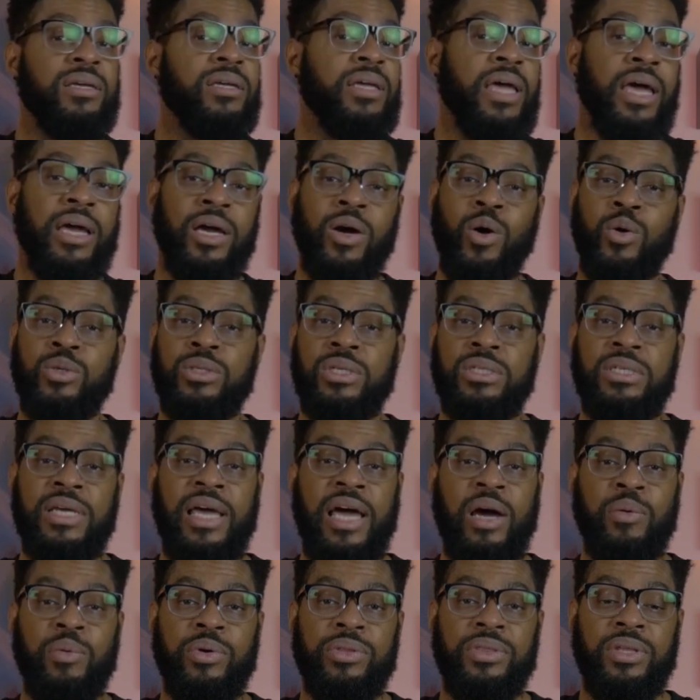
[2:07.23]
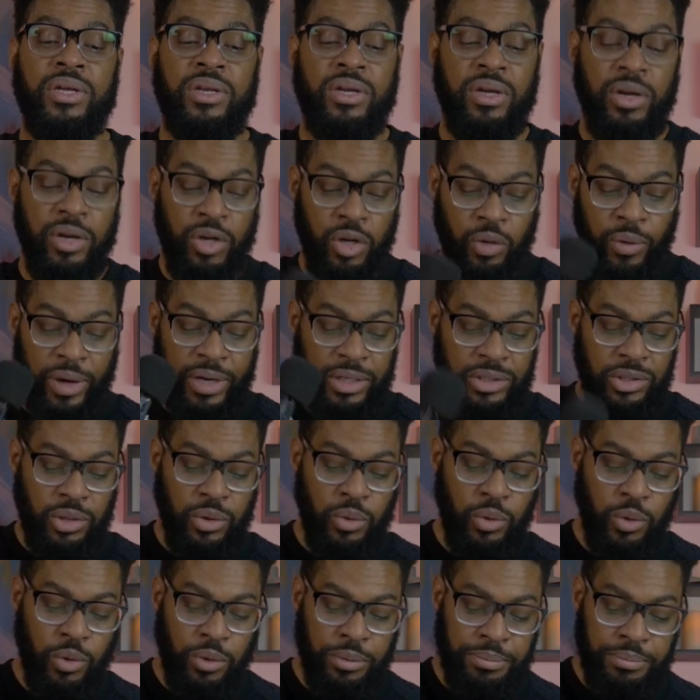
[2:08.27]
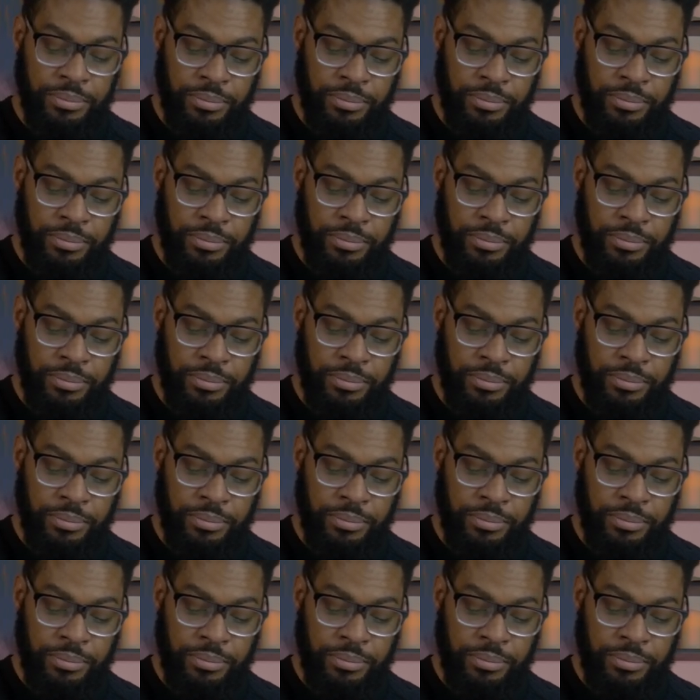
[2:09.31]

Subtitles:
and goes to town with it. Great tool.